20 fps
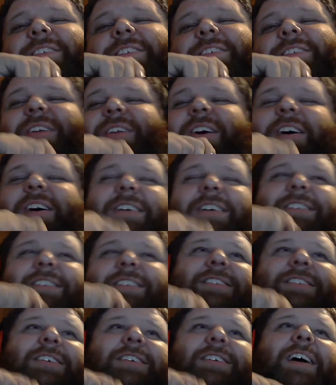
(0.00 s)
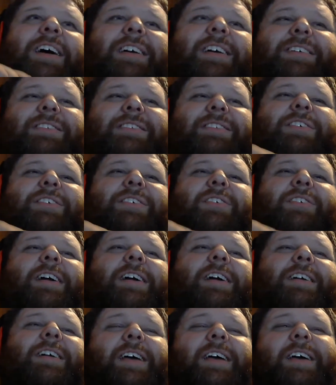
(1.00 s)
too. The Archer is
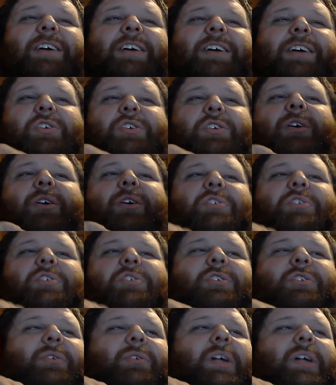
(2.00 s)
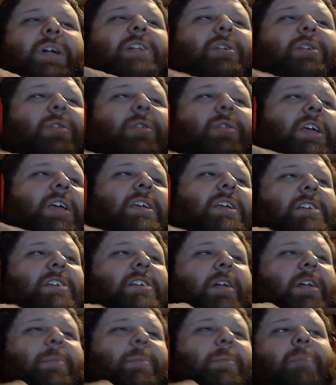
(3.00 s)
great because you go to shoot and you think he's
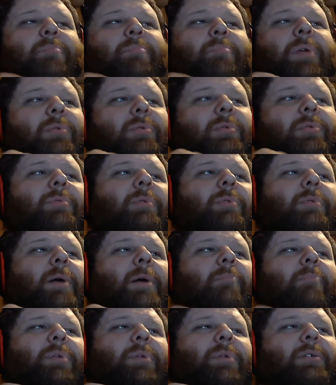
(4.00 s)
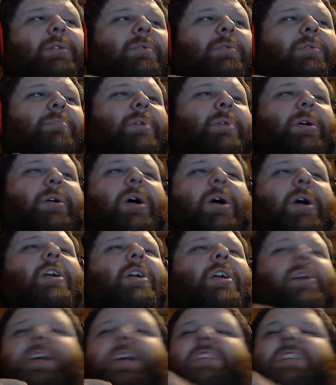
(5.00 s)
gonna be pew, pew pew.
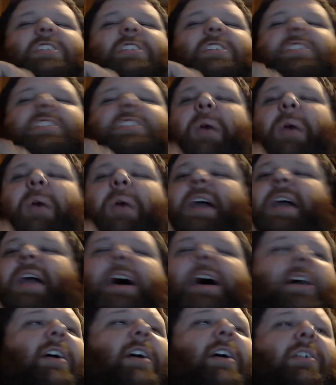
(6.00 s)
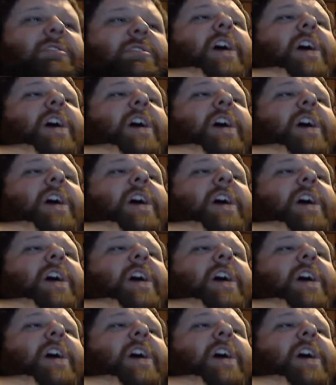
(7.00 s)
No, he's just spitting out arrows.